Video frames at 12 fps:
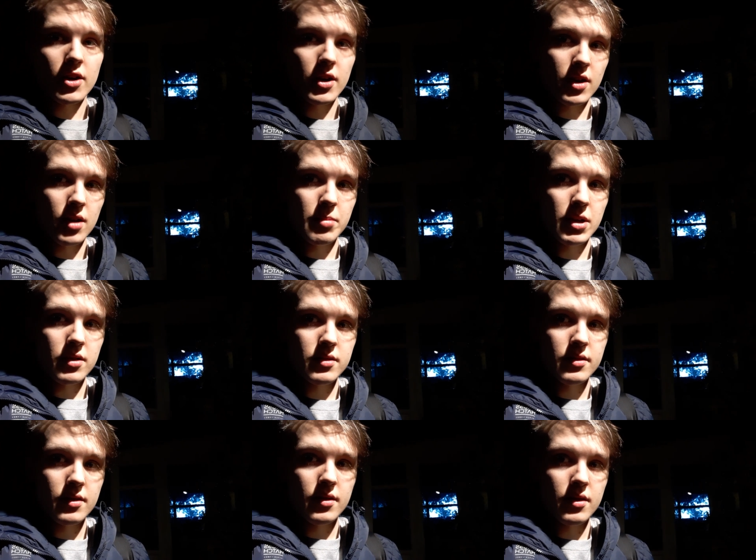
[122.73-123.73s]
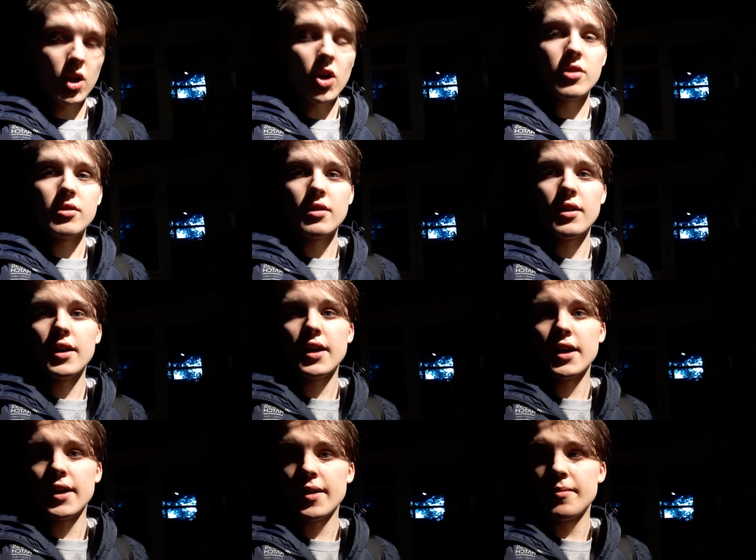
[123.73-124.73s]
only going to be on loan,
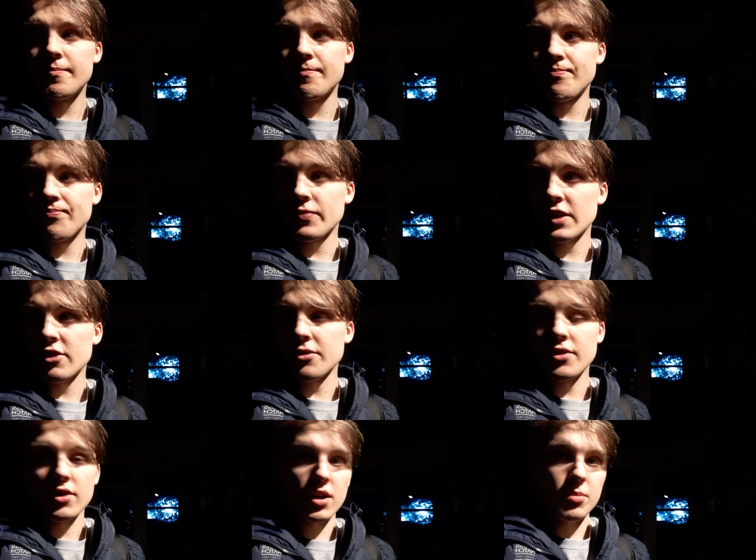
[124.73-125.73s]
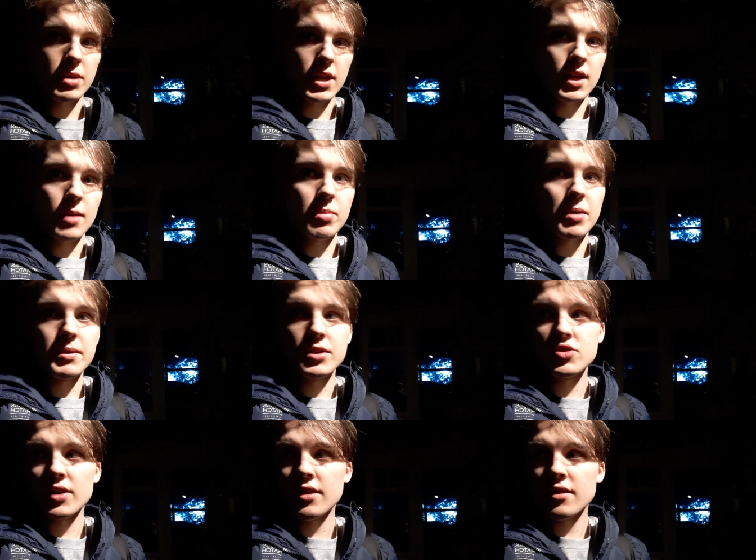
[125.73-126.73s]
um, so he's not going to be a permanent
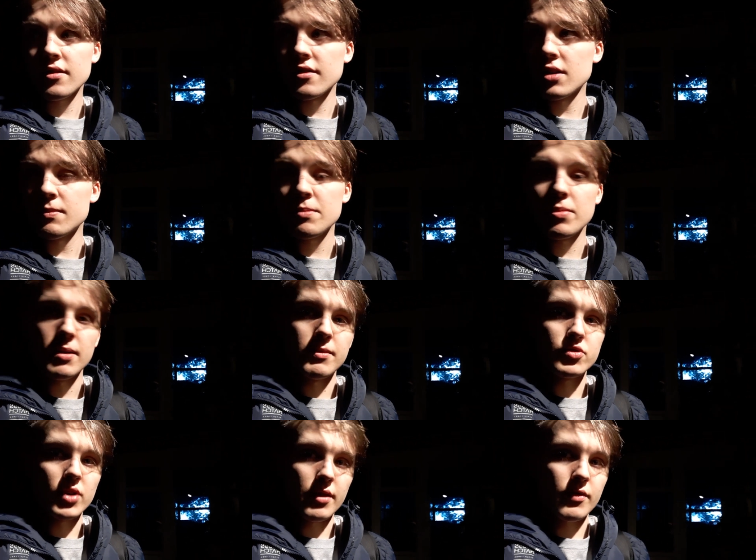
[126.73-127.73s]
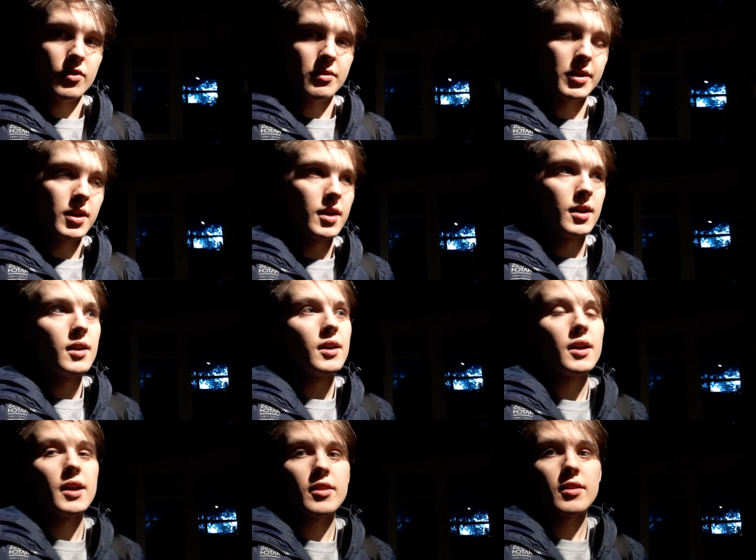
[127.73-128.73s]
transfer. It's not going to be a permanent transfer. Sorry,
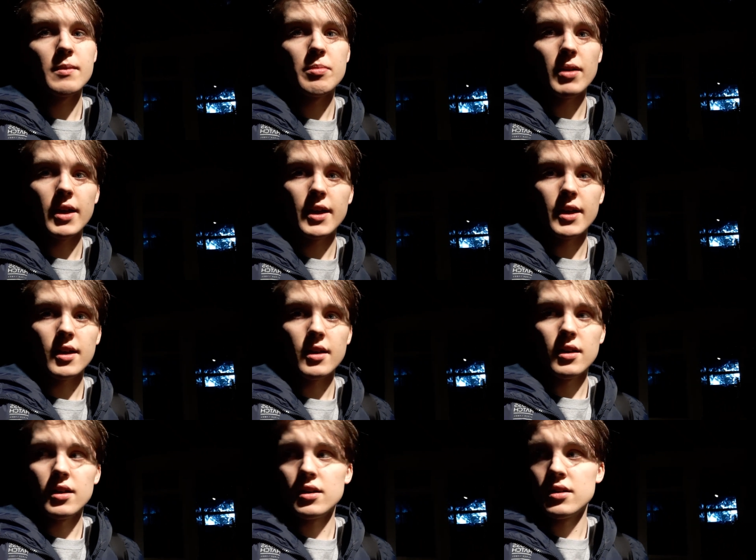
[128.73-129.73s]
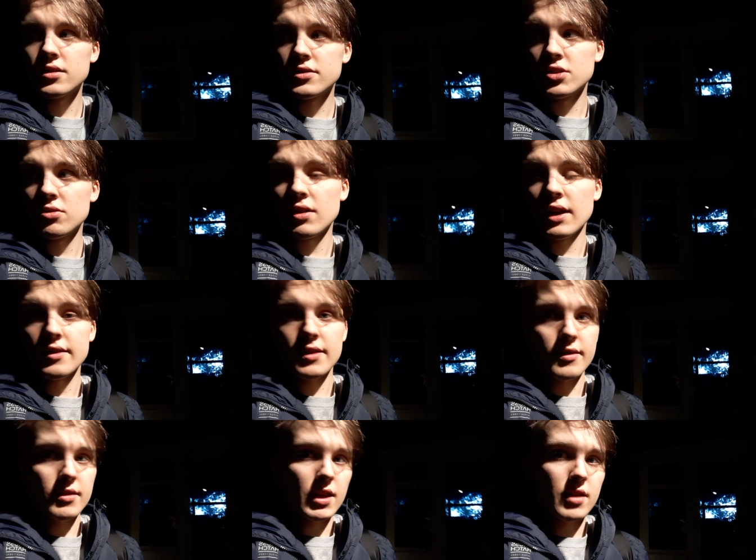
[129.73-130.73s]
he's going to be playing till the end of the
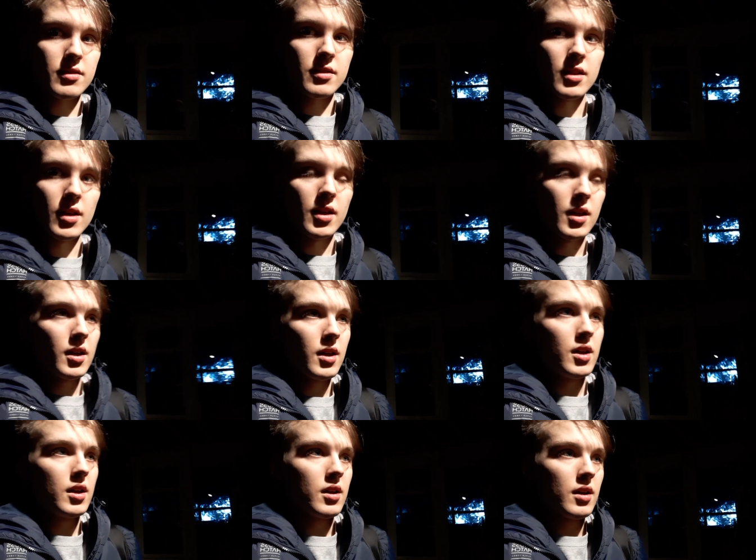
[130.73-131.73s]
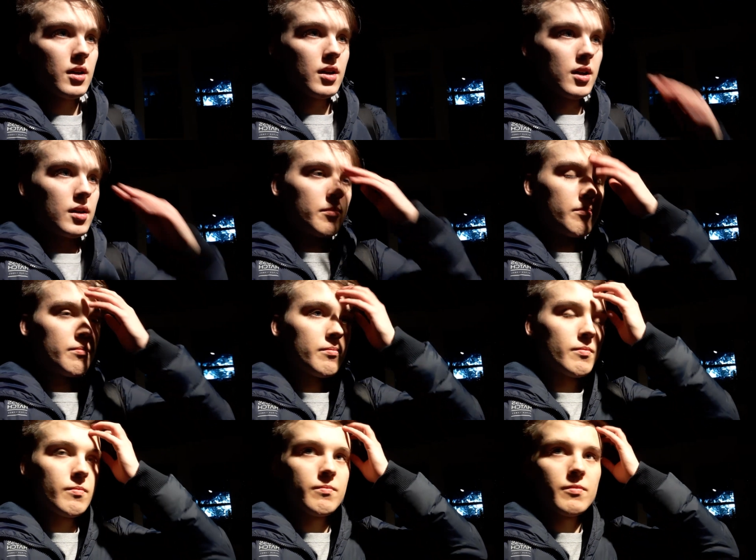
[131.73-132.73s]
season. Um,
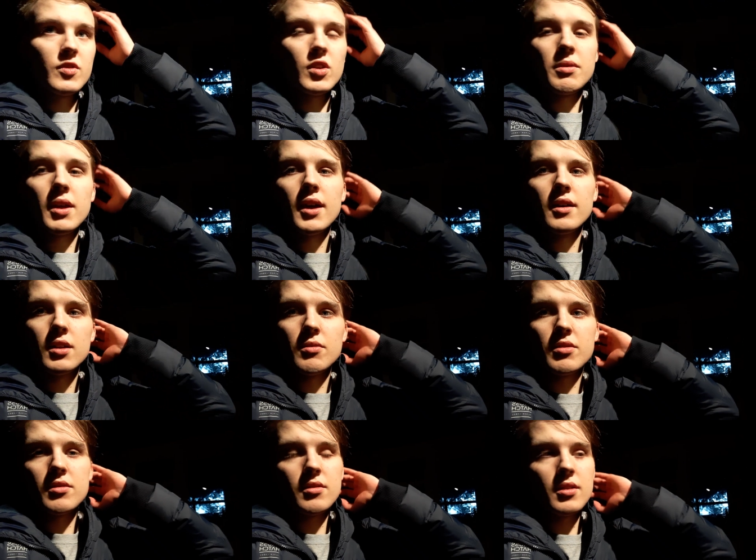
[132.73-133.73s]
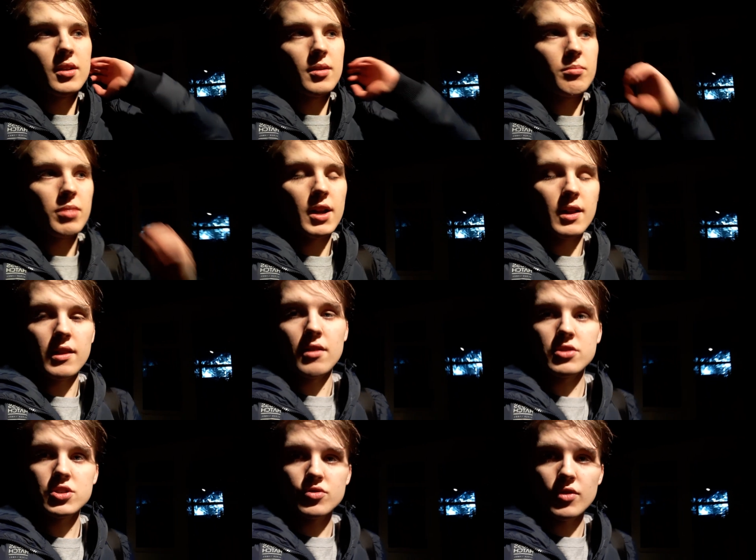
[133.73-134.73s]
so yeah, he was playing in the
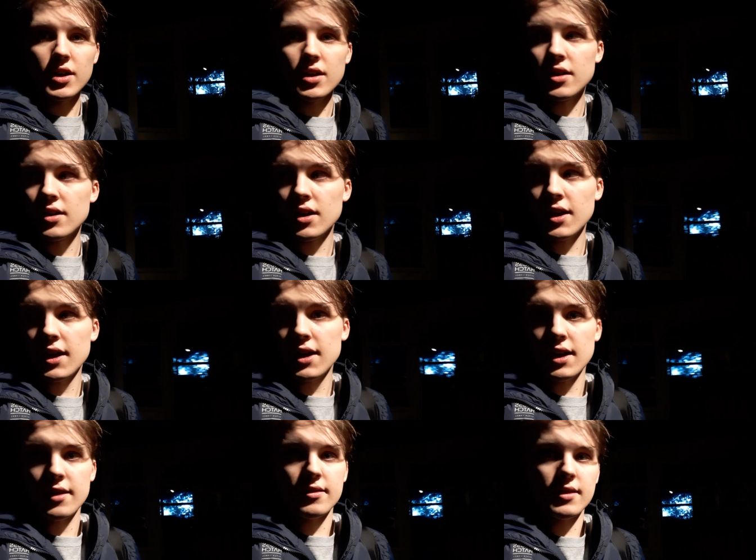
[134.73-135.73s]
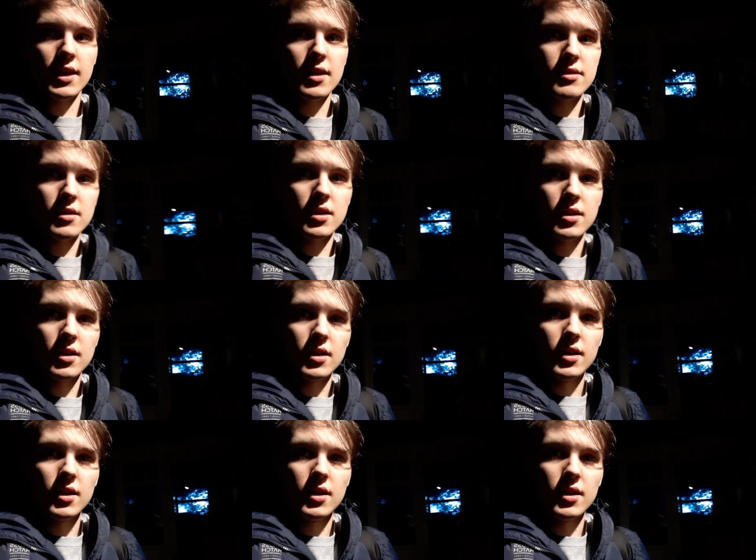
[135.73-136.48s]
Australian League last season.